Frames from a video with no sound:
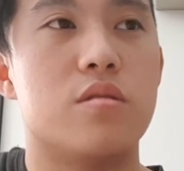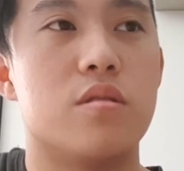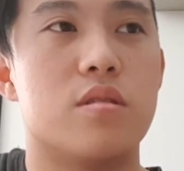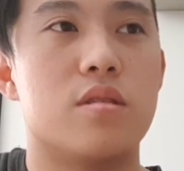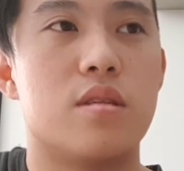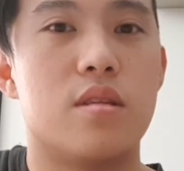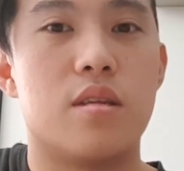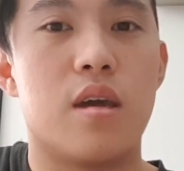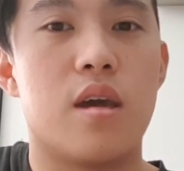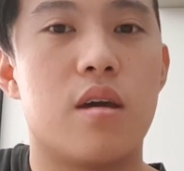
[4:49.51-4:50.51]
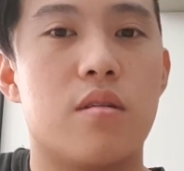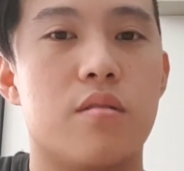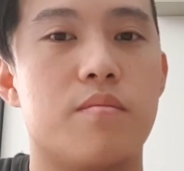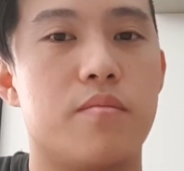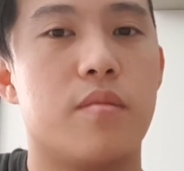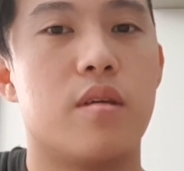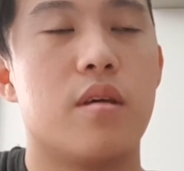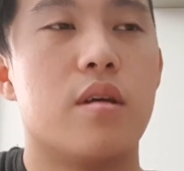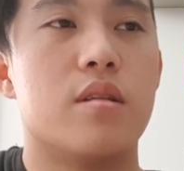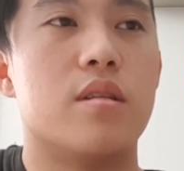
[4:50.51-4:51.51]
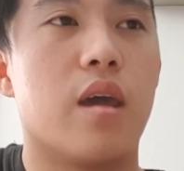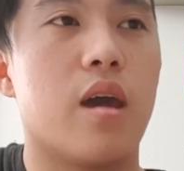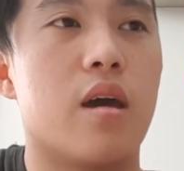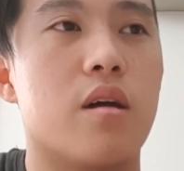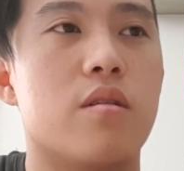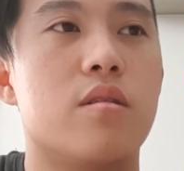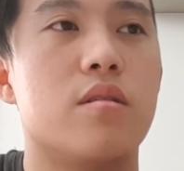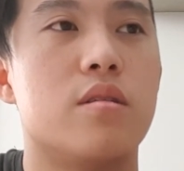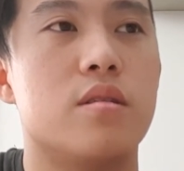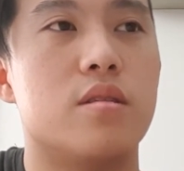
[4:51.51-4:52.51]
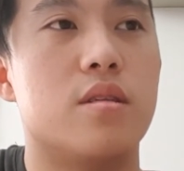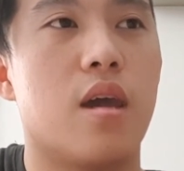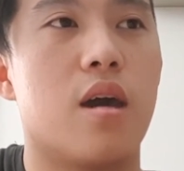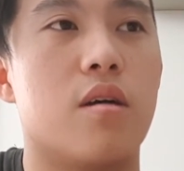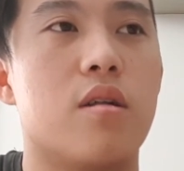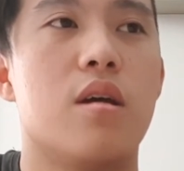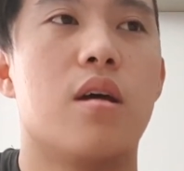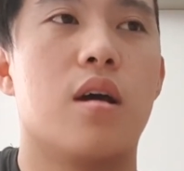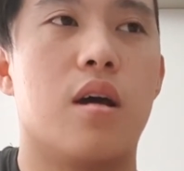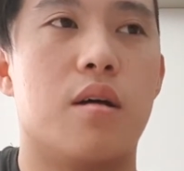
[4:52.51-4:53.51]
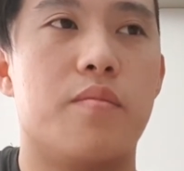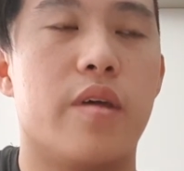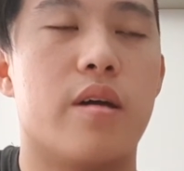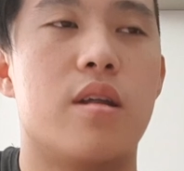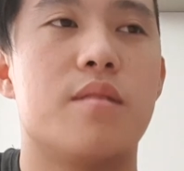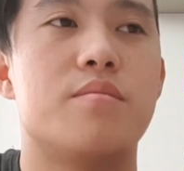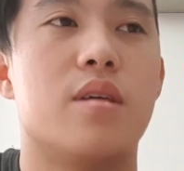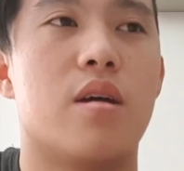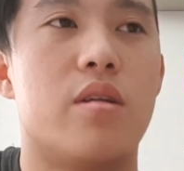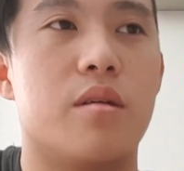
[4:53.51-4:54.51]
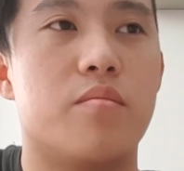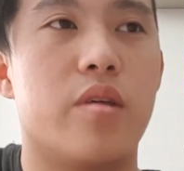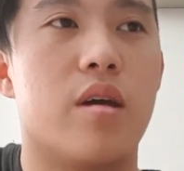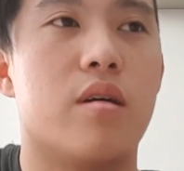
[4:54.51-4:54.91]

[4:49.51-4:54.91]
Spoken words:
So it's down, down, down, up, down, up, down, up,